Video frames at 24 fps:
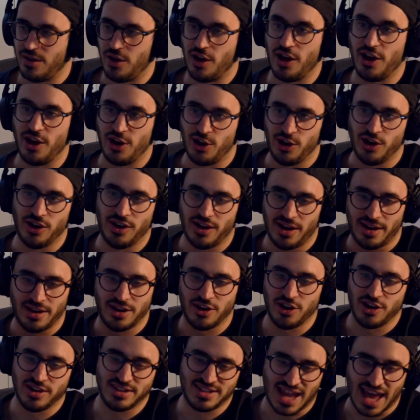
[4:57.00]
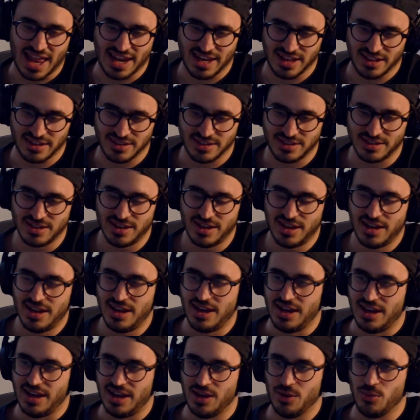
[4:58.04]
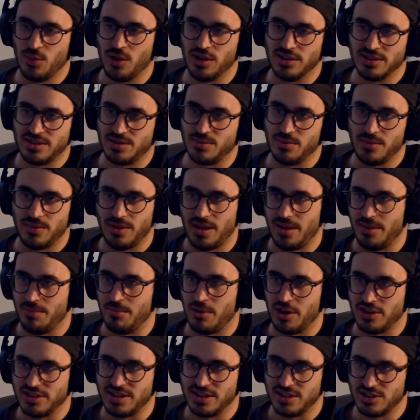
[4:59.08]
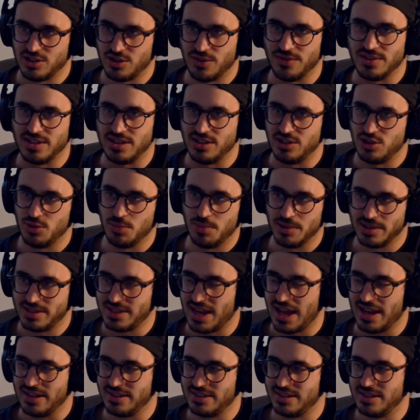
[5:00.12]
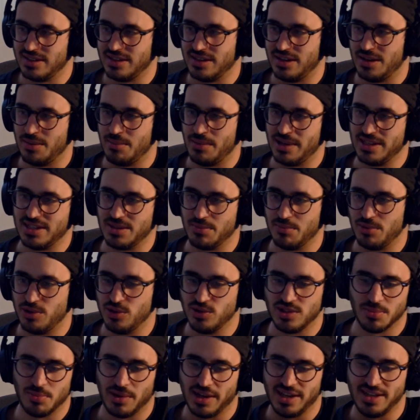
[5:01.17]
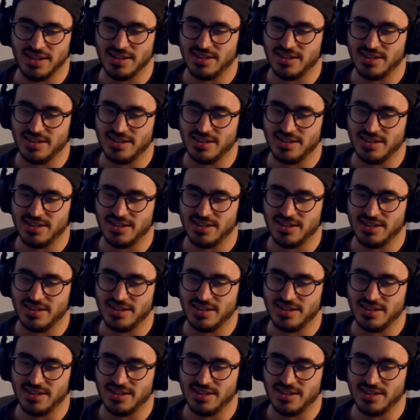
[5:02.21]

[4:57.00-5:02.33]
her and her talent, whilst Martin is obviously super talented and amazing producer, but